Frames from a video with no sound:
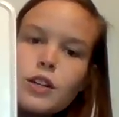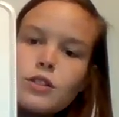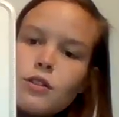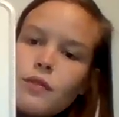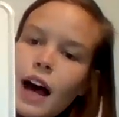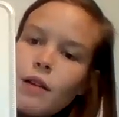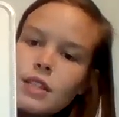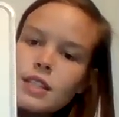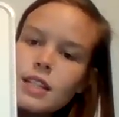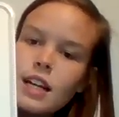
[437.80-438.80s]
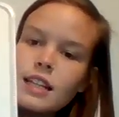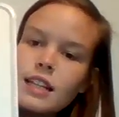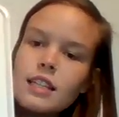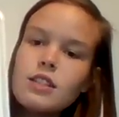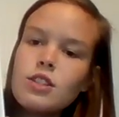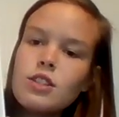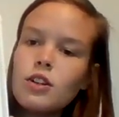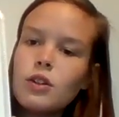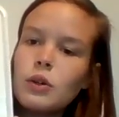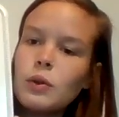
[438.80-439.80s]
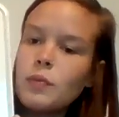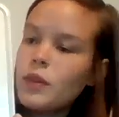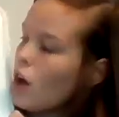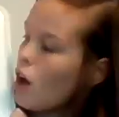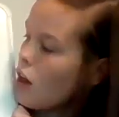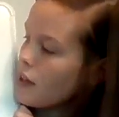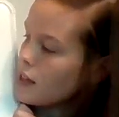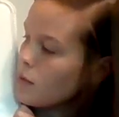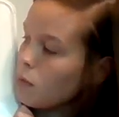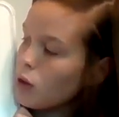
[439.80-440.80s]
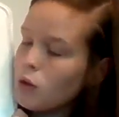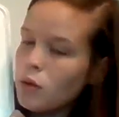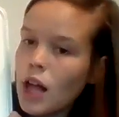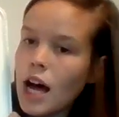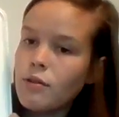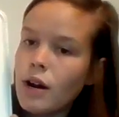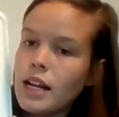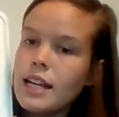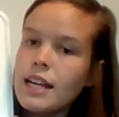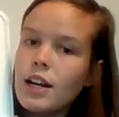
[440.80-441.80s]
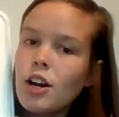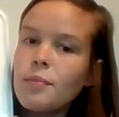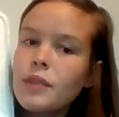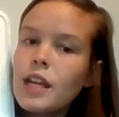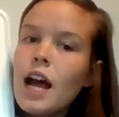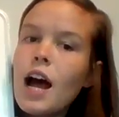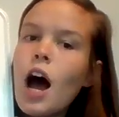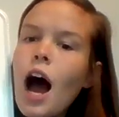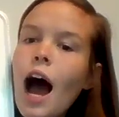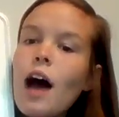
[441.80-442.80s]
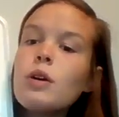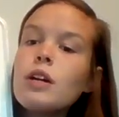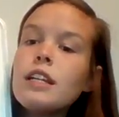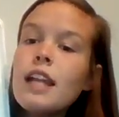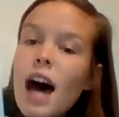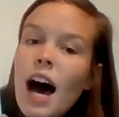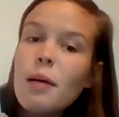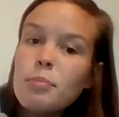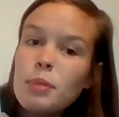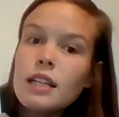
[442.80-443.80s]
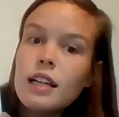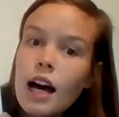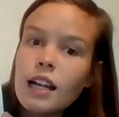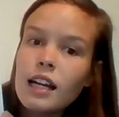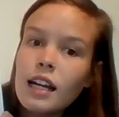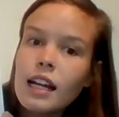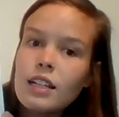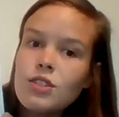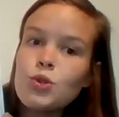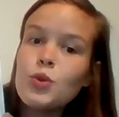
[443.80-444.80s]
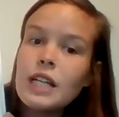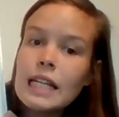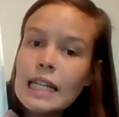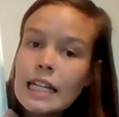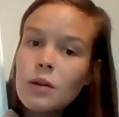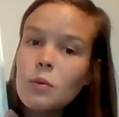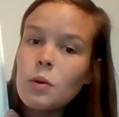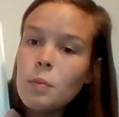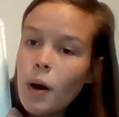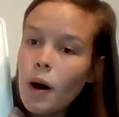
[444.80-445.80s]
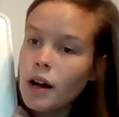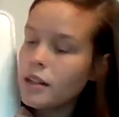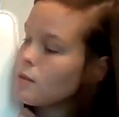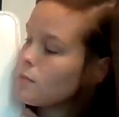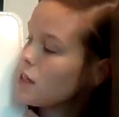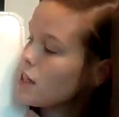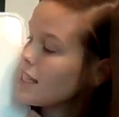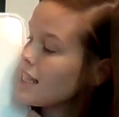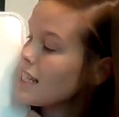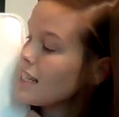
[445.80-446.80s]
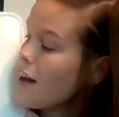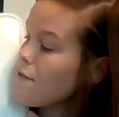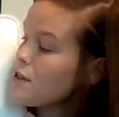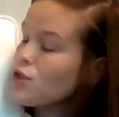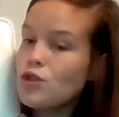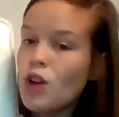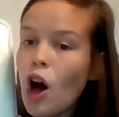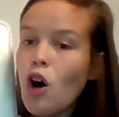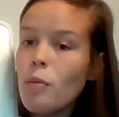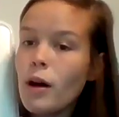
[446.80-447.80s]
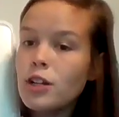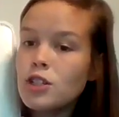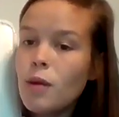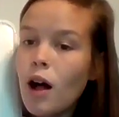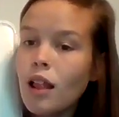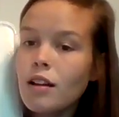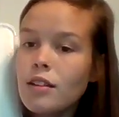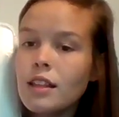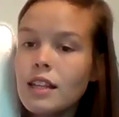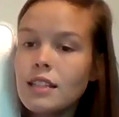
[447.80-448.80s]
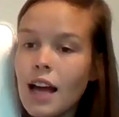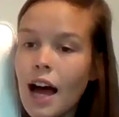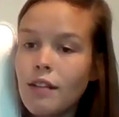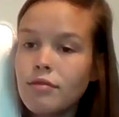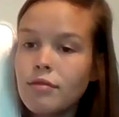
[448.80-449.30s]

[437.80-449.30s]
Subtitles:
So if I was to cut this circle on this blue line right here, I would not be cutting it into equal parts because this half is so much smaller than this half.